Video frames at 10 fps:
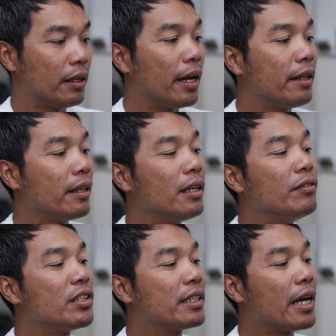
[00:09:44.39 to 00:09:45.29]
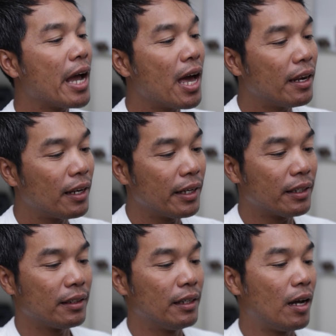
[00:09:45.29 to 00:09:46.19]
And then if you can add
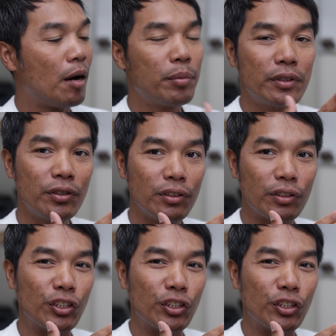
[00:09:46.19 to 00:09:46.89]
like an opportunity